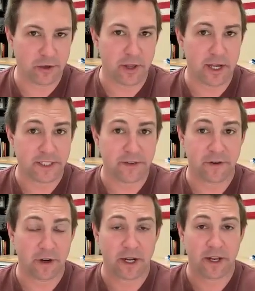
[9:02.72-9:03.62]
utilize if
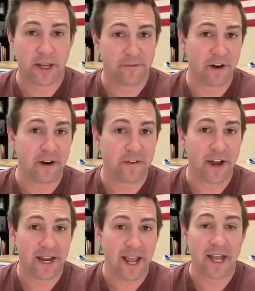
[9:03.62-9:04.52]
you're going to get
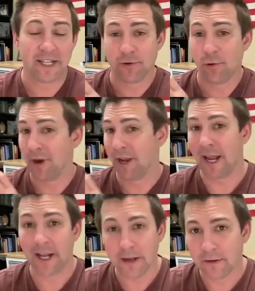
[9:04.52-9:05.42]
verified as
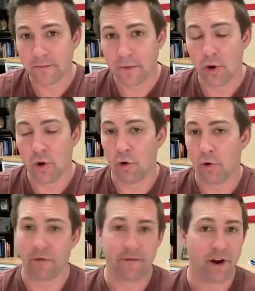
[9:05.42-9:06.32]
organic
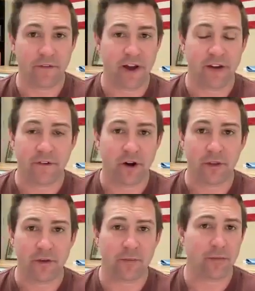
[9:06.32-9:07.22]
or verified for
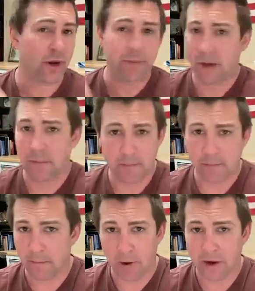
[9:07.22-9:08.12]
other premium
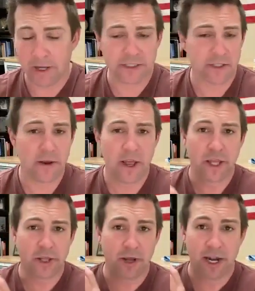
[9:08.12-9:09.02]
markets,
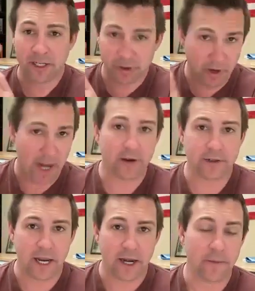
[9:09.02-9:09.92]
you got to track your
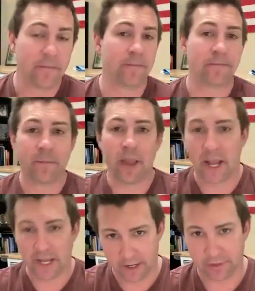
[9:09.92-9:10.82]
data
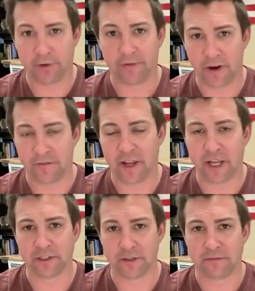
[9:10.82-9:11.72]
and get it through a
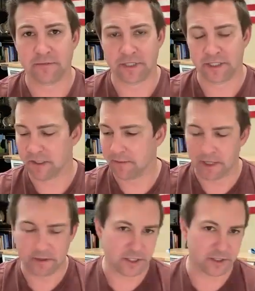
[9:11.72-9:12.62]
verification system. And
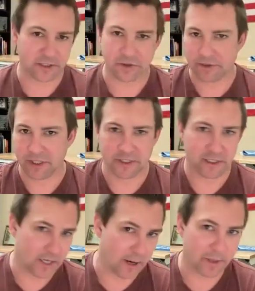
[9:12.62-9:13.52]
there's consultants
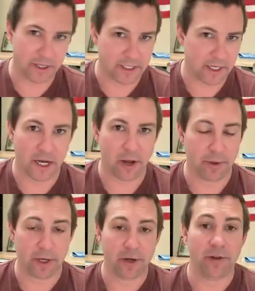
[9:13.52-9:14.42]
and companies that can help
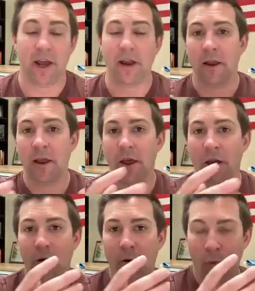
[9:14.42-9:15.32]
you to do that.
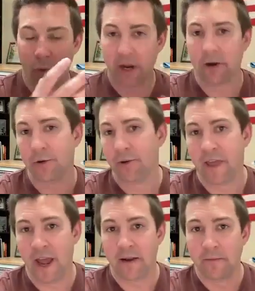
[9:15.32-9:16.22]
We are doing
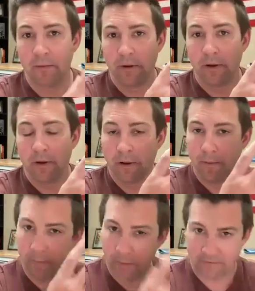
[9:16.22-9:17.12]
that,
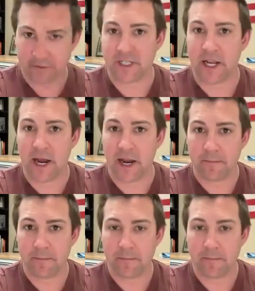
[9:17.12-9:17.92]
but for CI.